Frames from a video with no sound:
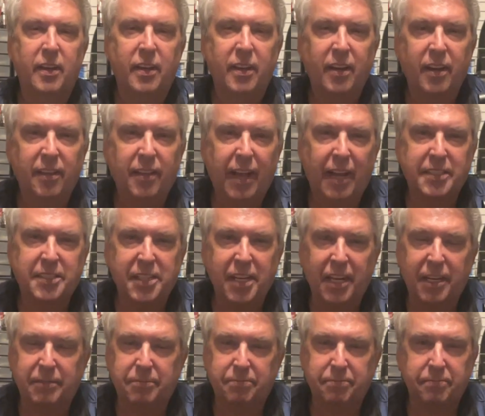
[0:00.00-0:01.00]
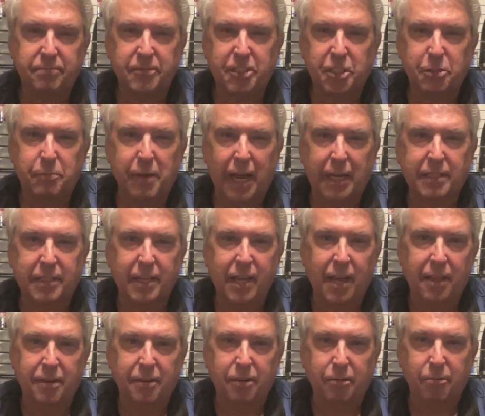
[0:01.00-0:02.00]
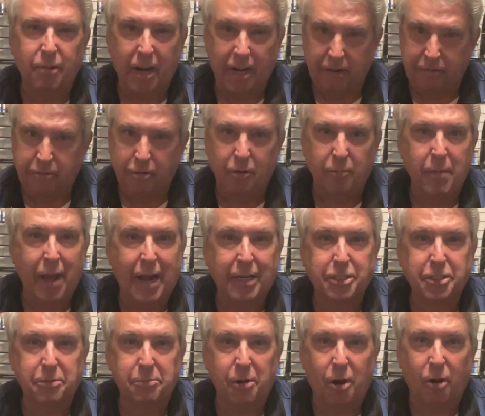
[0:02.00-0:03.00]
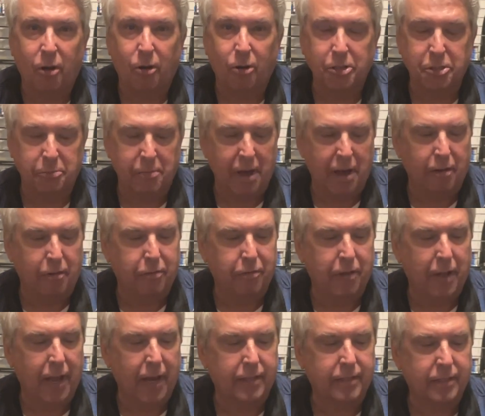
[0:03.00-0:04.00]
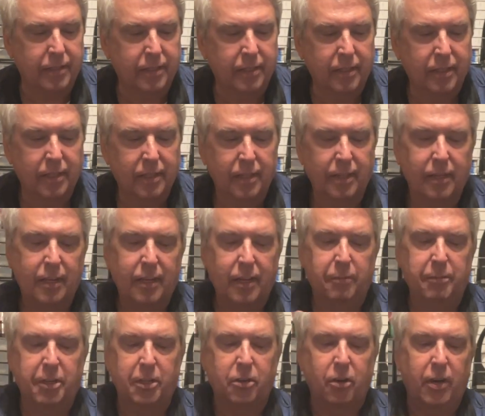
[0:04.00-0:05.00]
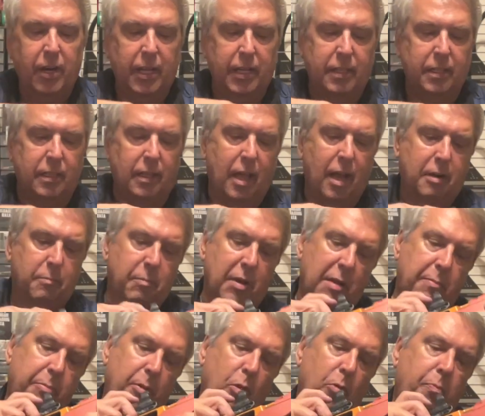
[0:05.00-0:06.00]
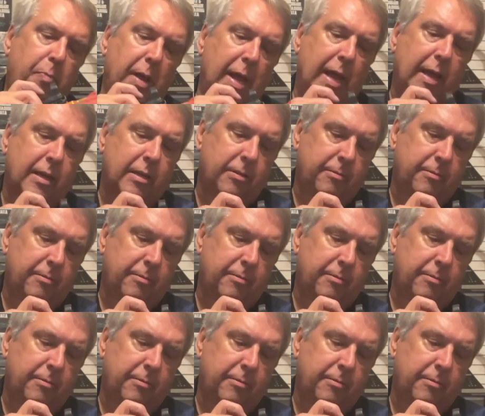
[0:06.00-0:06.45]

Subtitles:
And that's it. She's back together and ready for a match tomorrow, as a matter of fact. I'm going to go ahead and lock my bolt back.